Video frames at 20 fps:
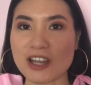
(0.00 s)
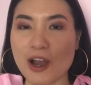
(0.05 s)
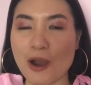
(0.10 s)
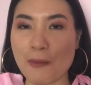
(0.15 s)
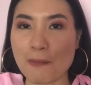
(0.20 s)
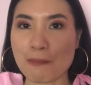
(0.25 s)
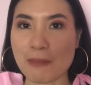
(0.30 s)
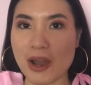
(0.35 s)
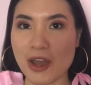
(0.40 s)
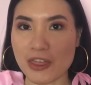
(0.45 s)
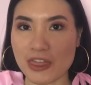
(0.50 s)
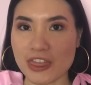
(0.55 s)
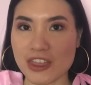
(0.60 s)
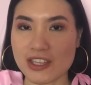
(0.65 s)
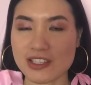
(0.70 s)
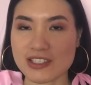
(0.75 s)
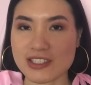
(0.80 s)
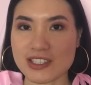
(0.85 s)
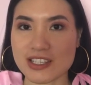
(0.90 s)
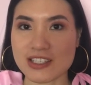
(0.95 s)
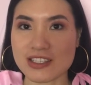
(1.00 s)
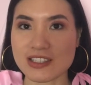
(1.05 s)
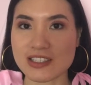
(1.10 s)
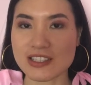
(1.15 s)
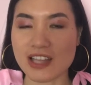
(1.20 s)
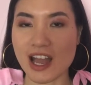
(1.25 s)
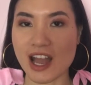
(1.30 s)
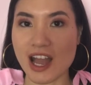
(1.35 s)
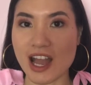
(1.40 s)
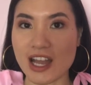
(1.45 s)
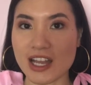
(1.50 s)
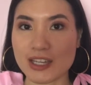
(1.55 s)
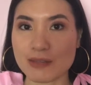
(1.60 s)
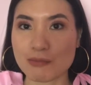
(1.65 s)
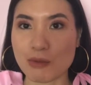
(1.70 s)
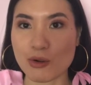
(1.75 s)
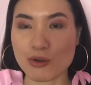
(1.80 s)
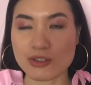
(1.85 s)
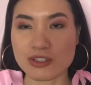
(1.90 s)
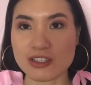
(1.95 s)
a month since I
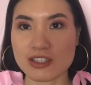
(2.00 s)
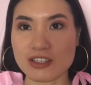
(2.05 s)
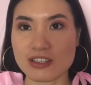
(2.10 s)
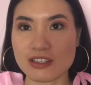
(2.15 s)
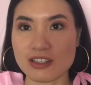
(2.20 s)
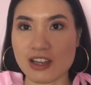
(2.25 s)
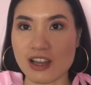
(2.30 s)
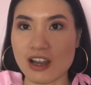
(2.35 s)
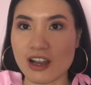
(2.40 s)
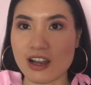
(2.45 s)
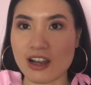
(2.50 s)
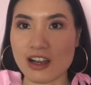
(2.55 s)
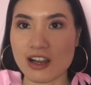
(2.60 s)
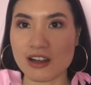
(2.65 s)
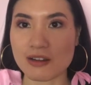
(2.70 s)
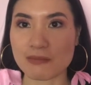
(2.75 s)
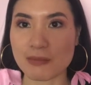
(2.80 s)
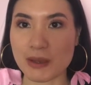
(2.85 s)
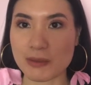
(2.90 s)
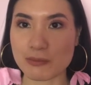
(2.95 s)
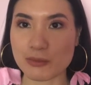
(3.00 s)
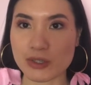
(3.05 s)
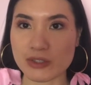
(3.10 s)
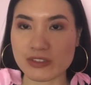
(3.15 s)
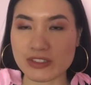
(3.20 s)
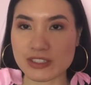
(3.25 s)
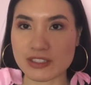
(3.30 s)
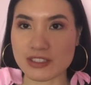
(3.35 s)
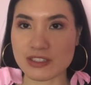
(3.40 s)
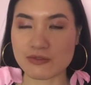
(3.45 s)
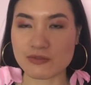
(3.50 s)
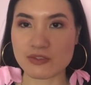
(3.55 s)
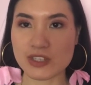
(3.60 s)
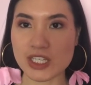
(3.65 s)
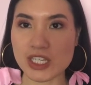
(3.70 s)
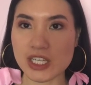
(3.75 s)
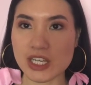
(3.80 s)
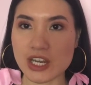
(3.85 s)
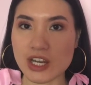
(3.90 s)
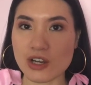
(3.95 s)
posted my previous
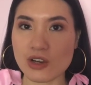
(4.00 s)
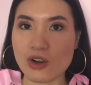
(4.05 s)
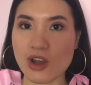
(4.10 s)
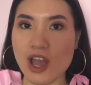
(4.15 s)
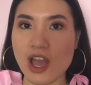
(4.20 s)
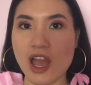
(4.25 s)
video,